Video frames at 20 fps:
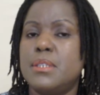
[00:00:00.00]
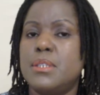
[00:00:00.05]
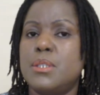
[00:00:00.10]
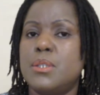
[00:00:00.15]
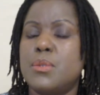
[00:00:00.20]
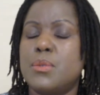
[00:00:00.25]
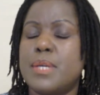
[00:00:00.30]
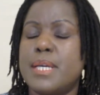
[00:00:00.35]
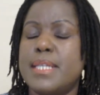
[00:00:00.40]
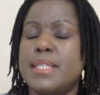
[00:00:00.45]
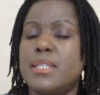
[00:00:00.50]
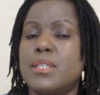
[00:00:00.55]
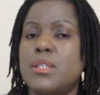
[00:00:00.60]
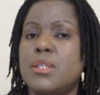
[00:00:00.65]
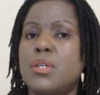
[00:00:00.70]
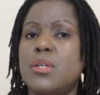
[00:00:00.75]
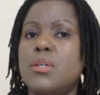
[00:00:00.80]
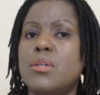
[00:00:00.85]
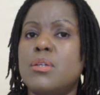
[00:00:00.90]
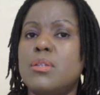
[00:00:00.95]
All right,
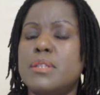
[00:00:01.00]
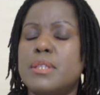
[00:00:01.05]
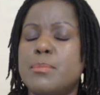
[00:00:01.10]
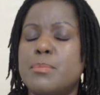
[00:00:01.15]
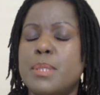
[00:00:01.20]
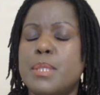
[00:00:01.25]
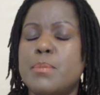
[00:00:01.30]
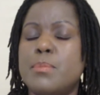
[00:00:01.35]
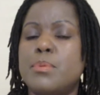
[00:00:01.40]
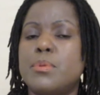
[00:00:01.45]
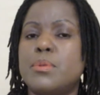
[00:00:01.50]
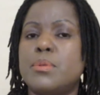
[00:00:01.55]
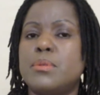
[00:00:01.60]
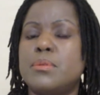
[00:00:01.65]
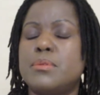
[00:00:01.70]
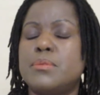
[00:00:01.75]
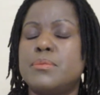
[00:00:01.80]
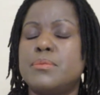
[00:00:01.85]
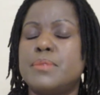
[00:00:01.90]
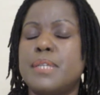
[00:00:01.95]
a lot of
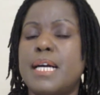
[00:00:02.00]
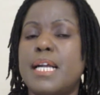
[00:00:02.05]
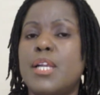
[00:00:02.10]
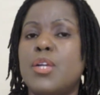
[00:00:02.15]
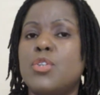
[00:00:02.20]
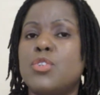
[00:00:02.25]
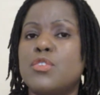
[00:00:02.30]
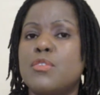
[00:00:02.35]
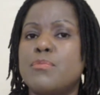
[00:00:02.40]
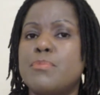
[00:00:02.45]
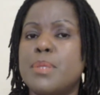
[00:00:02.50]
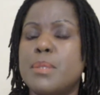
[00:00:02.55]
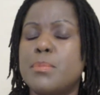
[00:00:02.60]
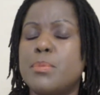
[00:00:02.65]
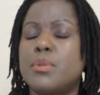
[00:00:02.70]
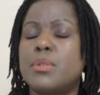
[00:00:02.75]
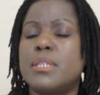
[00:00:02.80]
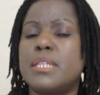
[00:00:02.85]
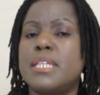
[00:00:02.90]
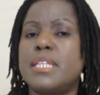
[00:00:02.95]

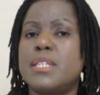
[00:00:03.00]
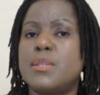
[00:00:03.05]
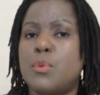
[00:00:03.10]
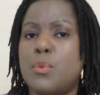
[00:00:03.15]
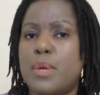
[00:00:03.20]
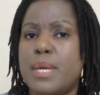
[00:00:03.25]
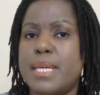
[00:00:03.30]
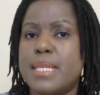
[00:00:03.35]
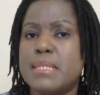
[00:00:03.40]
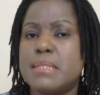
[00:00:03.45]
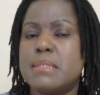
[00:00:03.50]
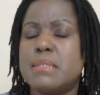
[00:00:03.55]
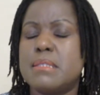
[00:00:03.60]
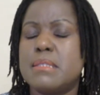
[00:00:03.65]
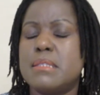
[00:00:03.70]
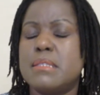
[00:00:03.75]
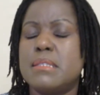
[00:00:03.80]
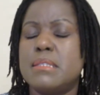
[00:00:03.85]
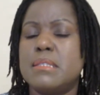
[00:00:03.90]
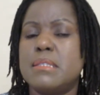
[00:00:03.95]
people in the West,
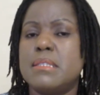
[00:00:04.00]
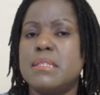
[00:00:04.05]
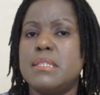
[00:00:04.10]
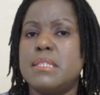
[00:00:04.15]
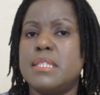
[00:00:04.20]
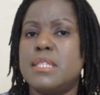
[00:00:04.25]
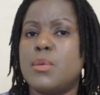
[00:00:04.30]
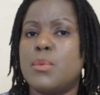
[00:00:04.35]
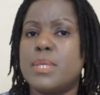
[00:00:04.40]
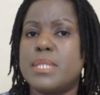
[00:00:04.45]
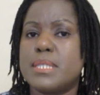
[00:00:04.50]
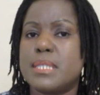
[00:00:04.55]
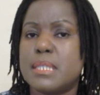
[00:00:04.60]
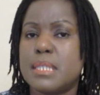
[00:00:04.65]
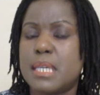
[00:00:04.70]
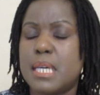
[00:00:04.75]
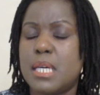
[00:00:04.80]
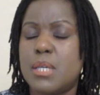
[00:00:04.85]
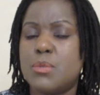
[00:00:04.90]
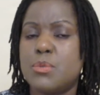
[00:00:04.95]
in the
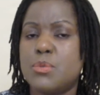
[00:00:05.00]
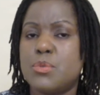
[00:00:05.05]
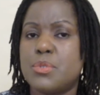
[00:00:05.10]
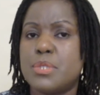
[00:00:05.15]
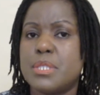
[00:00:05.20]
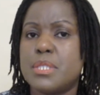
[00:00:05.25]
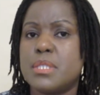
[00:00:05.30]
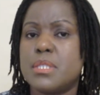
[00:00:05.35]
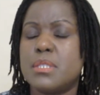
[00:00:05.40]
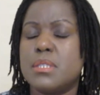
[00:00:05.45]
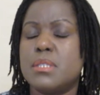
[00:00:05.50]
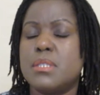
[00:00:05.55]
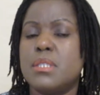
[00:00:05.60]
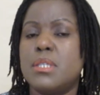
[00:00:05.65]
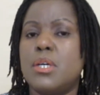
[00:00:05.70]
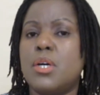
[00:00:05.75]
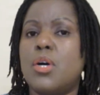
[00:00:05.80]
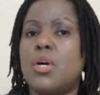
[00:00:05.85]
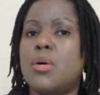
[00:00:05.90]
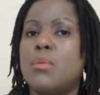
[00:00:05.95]
Western countries,
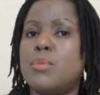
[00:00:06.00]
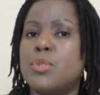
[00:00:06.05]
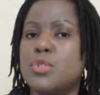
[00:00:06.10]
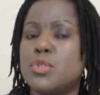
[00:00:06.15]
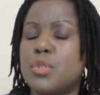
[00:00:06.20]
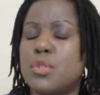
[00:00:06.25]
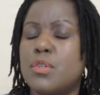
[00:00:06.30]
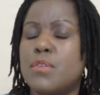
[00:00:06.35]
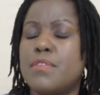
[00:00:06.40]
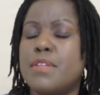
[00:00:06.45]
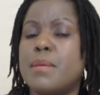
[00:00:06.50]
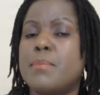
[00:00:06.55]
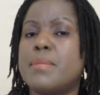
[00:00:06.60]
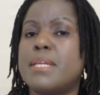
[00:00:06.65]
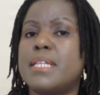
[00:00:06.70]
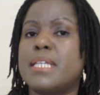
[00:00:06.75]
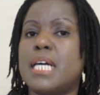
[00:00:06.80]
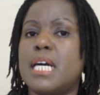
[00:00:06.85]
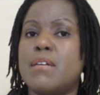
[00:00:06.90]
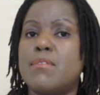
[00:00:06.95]
almost all of them
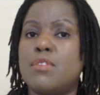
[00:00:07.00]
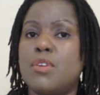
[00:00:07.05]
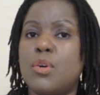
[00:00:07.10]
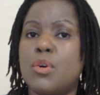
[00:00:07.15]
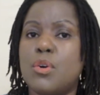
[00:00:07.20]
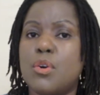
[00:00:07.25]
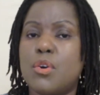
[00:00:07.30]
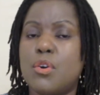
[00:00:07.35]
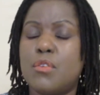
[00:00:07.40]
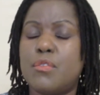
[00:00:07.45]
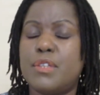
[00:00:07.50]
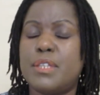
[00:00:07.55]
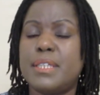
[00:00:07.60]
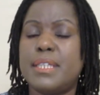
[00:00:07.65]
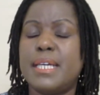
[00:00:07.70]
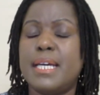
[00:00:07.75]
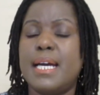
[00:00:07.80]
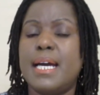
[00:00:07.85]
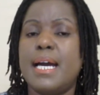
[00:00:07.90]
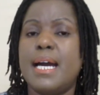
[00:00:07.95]
that have long COVID
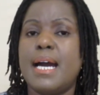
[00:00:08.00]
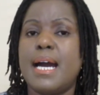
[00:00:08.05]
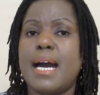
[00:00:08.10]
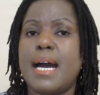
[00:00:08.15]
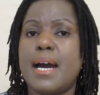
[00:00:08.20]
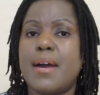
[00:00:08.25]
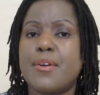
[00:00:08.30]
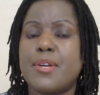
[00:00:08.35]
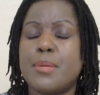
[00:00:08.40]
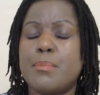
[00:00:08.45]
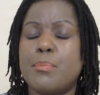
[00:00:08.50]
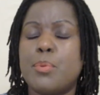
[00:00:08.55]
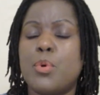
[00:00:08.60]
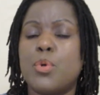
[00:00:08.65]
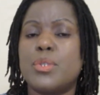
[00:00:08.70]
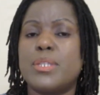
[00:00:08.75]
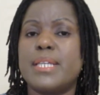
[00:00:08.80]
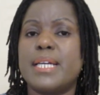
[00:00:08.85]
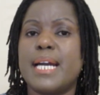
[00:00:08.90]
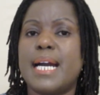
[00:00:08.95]
are
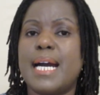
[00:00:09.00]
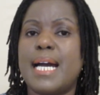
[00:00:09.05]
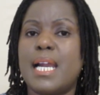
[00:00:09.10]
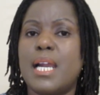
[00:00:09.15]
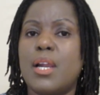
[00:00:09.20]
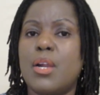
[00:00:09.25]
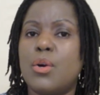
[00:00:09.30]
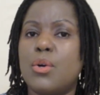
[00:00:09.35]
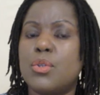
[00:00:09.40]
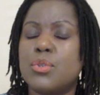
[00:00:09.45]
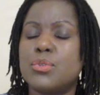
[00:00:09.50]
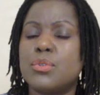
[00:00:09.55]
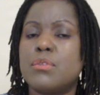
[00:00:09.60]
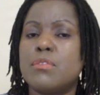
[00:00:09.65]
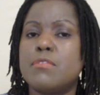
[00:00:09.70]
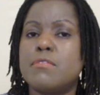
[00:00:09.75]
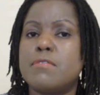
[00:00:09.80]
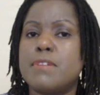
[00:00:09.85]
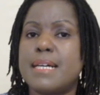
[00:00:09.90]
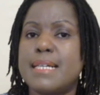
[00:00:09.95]
reporting a lot
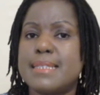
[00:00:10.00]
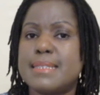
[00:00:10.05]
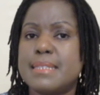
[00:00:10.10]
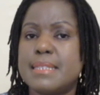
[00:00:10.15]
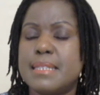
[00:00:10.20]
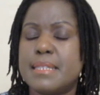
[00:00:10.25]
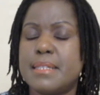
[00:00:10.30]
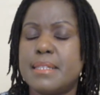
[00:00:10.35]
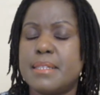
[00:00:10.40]
of fatigue.